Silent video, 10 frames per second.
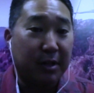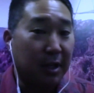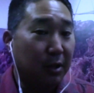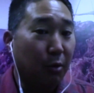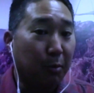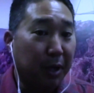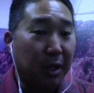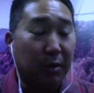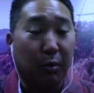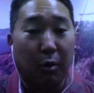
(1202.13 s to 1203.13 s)
obviously, to
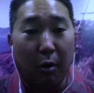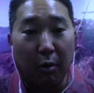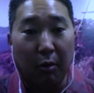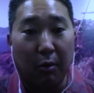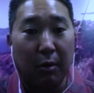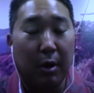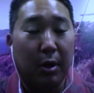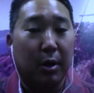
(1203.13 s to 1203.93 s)
opihi, to coral,